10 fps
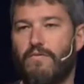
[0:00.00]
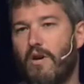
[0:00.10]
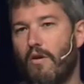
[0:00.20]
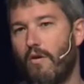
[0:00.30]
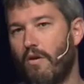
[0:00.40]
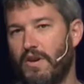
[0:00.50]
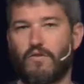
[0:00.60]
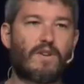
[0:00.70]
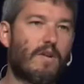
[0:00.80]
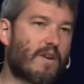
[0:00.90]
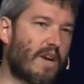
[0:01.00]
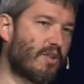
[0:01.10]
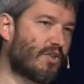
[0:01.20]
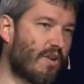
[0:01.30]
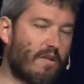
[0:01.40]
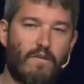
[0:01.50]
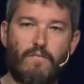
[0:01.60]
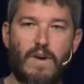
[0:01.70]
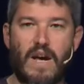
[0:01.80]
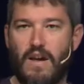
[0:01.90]
role, user
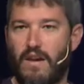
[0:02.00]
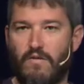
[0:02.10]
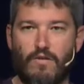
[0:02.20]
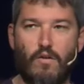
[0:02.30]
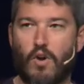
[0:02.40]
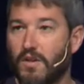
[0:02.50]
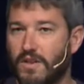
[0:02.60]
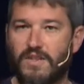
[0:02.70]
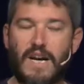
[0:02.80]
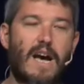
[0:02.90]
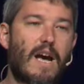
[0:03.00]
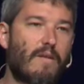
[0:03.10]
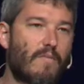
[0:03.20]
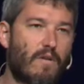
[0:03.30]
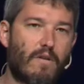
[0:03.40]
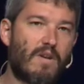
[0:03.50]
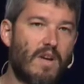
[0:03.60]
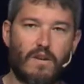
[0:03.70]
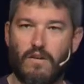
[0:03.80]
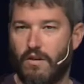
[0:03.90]
location, by, content type, or,
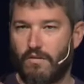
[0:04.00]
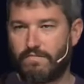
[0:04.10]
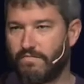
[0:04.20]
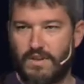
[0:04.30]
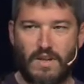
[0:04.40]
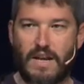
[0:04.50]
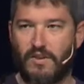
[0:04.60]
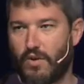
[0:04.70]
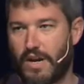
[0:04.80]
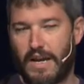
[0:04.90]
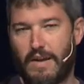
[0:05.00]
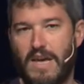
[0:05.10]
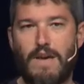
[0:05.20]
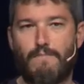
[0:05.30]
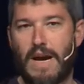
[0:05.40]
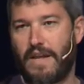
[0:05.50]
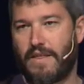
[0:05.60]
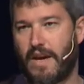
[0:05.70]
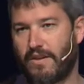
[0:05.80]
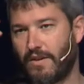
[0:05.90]
and you can
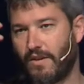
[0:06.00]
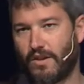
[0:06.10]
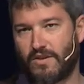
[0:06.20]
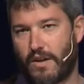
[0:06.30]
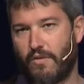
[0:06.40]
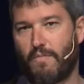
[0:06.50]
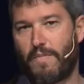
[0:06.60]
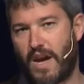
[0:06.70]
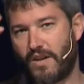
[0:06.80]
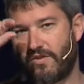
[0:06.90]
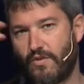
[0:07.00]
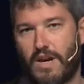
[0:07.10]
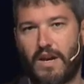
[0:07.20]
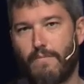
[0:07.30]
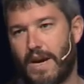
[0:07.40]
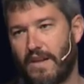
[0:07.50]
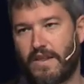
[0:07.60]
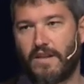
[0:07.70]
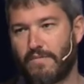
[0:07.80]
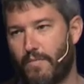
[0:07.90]
invalidate not the whole page, you can
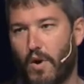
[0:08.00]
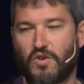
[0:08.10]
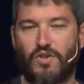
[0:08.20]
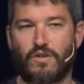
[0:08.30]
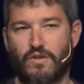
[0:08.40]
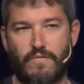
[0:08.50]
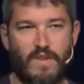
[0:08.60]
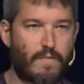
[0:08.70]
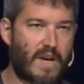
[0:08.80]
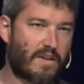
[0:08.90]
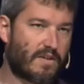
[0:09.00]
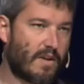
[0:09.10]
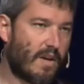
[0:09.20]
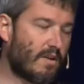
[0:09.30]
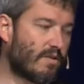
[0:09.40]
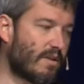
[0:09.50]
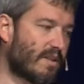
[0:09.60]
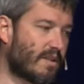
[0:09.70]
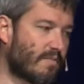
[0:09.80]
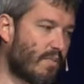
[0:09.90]
invalidate portions of the page. So
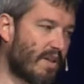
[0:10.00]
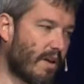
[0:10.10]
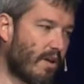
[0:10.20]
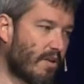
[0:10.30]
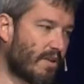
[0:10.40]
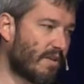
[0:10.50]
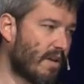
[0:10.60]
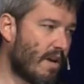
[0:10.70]
this is pretty good.